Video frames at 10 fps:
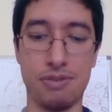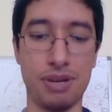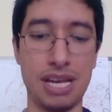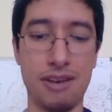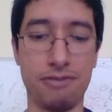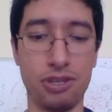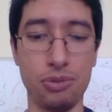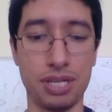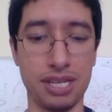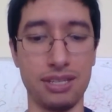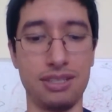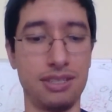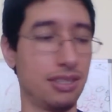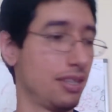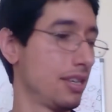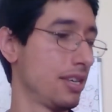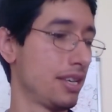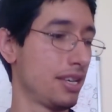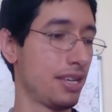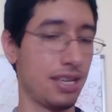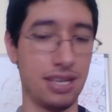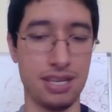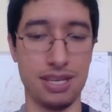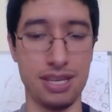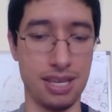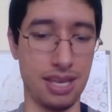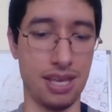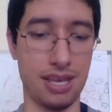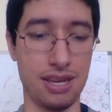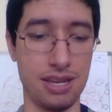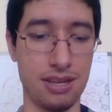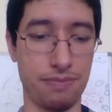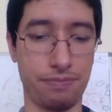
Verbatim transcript: We now have two kids, and uh,